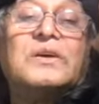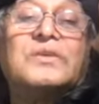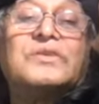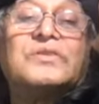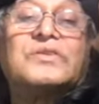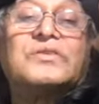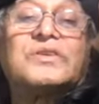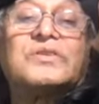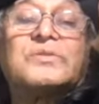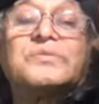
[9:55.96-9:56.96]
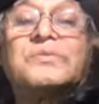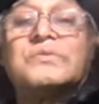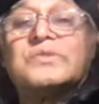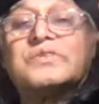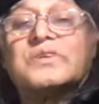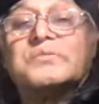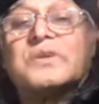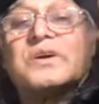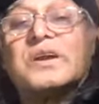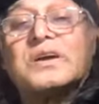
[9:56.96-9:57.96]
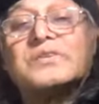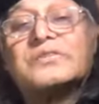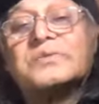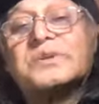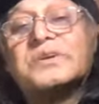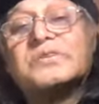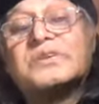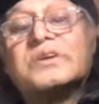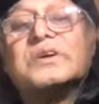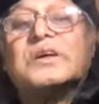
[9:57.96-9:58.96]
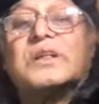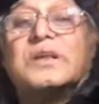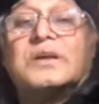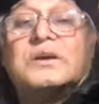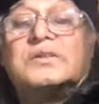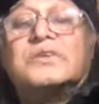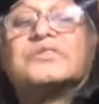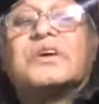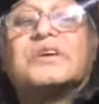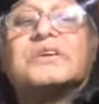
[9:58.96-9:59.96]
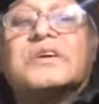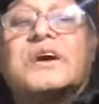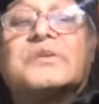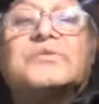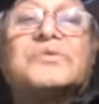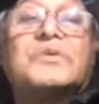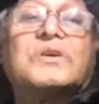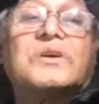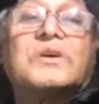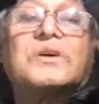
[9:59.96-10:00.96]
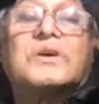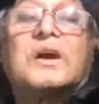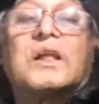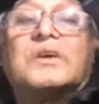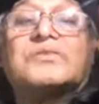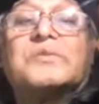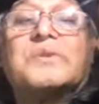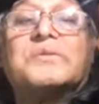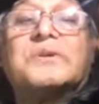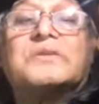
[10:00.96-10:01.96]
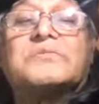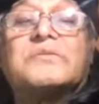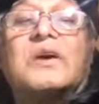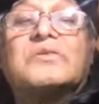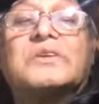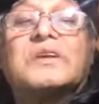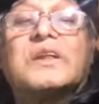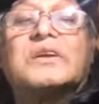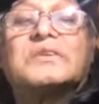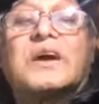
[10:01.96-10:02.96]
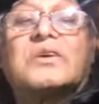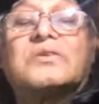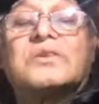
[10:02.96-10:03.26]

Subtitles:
on the 16th of December 1973, the Sunday Times color supplement mounted an attack